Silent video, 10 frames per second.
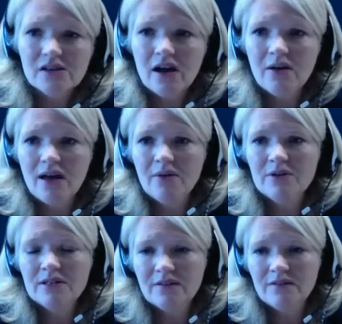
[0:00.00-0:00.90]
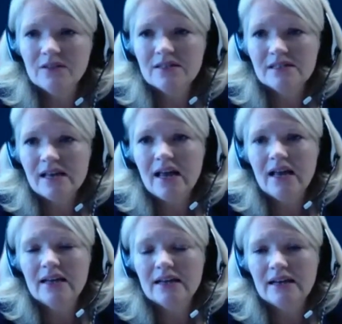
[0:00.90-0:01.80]
So I, I would definitely
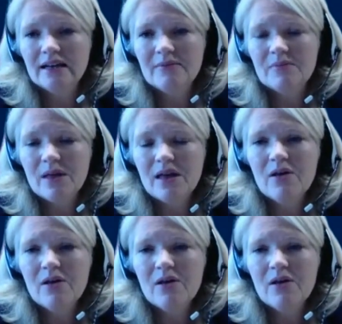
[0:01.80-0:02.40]
say um,